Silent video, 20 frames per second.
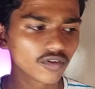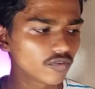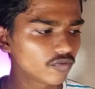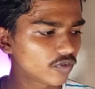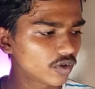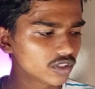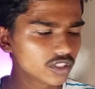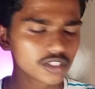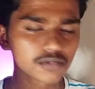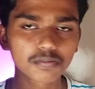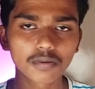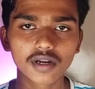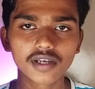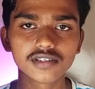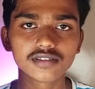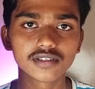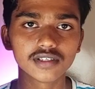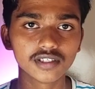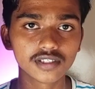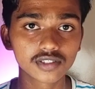for this
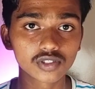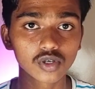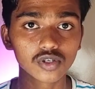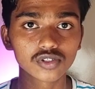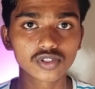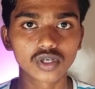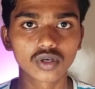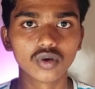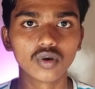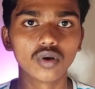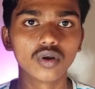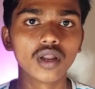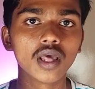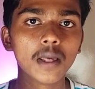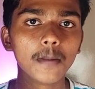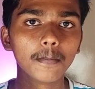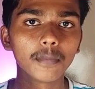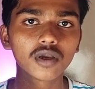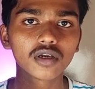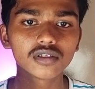price it is also good
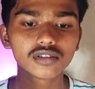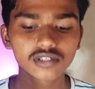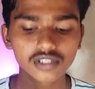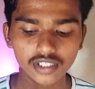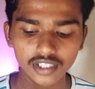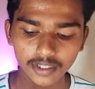because